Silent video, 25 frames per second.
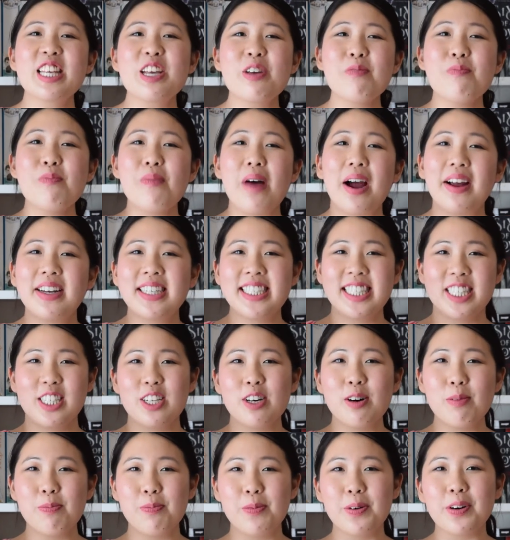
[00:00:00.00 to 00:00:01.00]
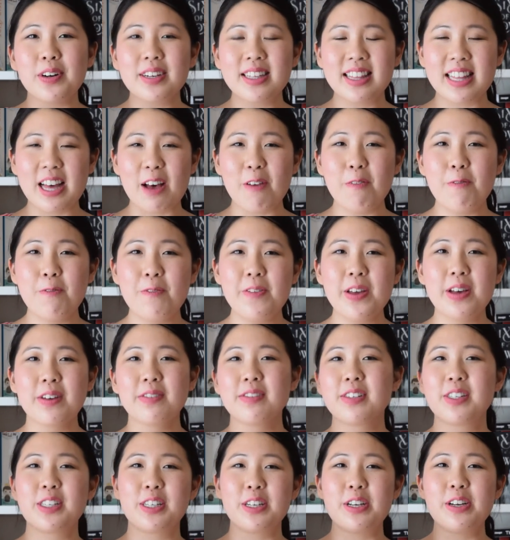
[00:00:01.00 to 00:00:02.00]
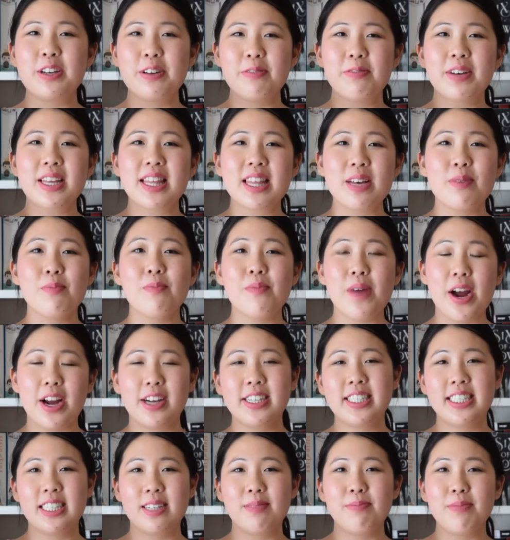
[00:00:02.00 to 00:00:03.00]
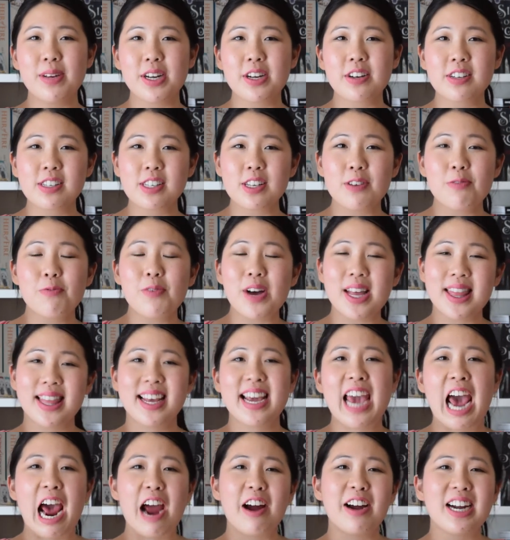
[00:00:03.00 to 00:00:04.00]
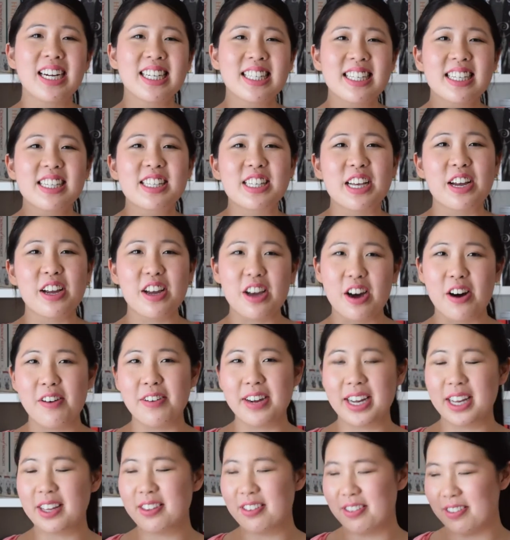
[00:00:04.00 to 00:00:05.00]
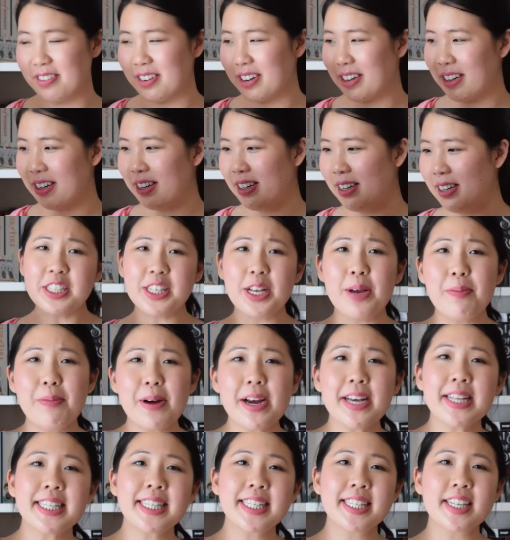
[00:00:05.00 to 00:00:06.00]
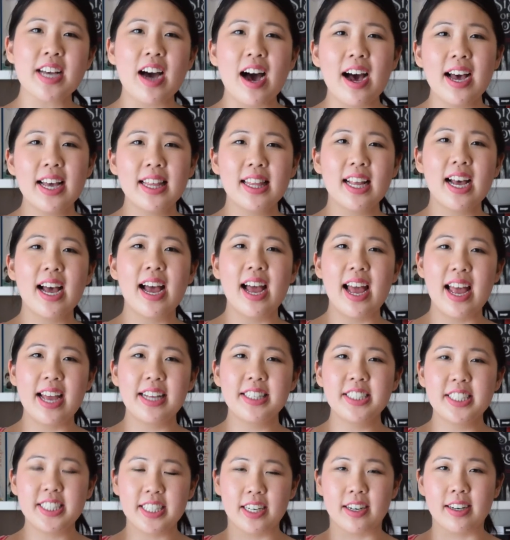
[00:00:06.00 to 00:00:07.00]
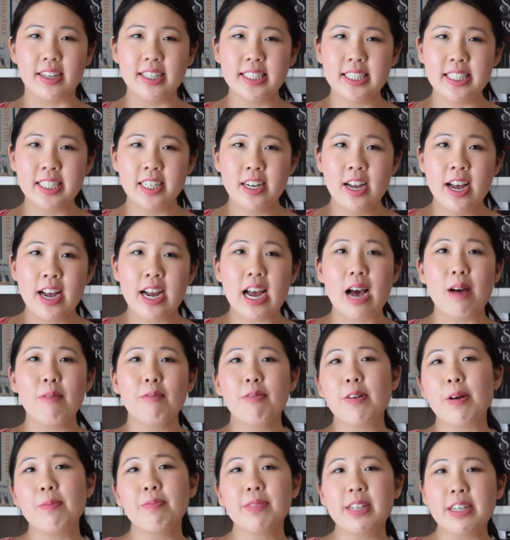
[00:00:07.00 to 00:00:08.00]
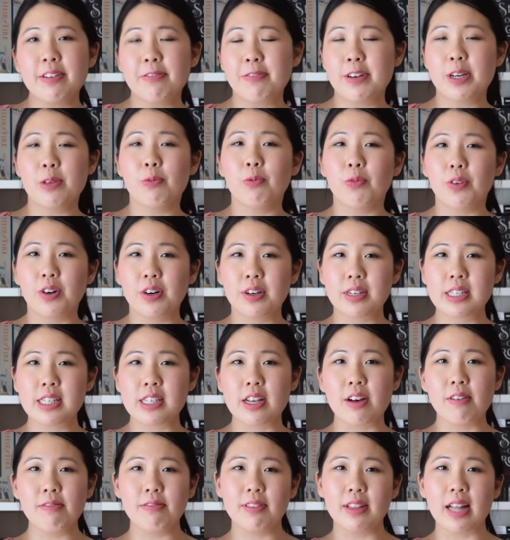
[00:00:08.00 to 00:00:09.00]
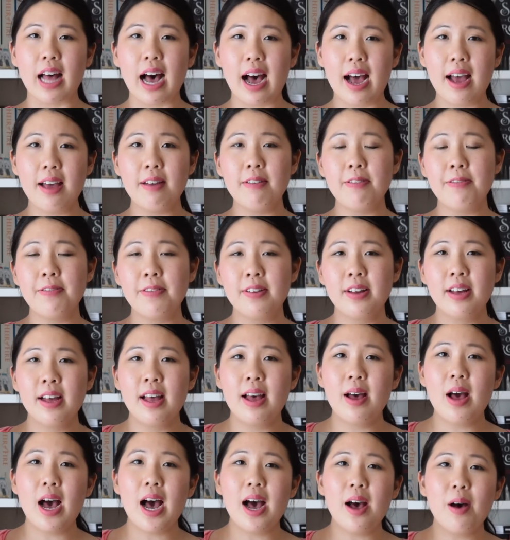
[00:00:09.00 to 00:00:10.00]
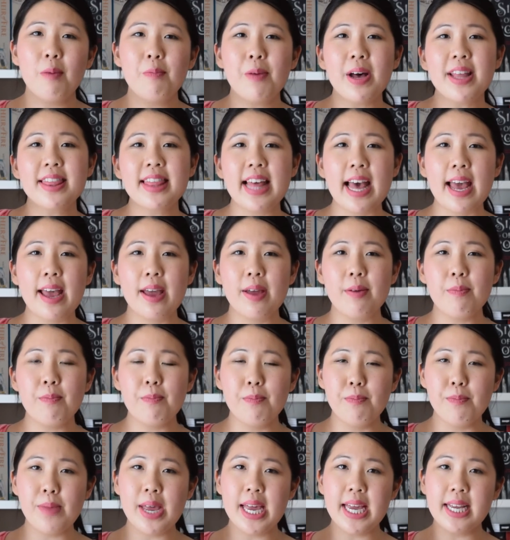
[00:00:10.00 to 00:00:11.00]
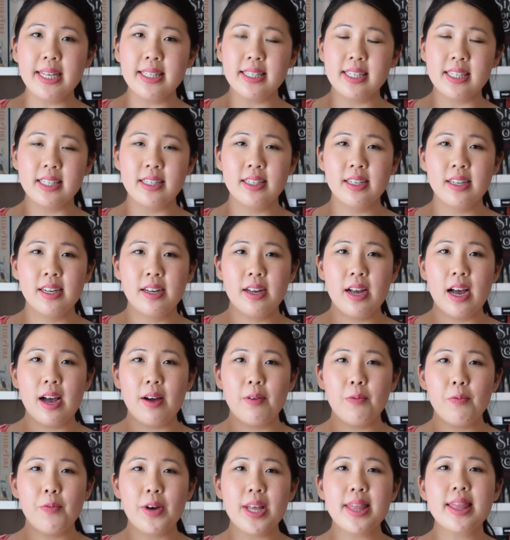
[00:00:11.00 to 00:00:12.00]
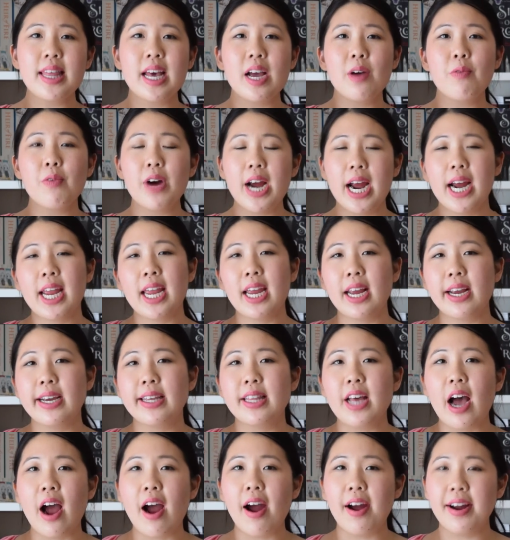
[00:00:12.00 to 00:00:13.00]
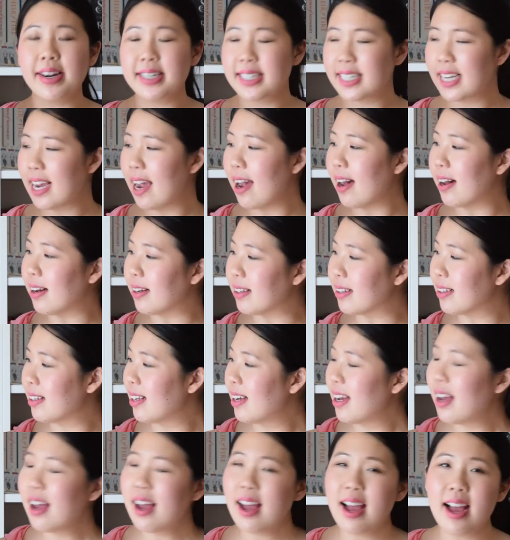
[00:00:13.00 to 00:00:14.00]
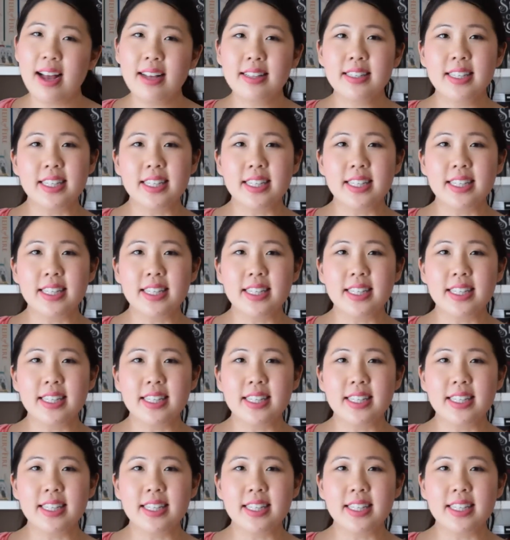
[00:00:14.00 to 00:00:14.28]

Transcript: emotional book that fills you with emotion because of what the characters are going through. So both Skylar and Josh come from different walks of life, but they meet when they're working in a hotel. And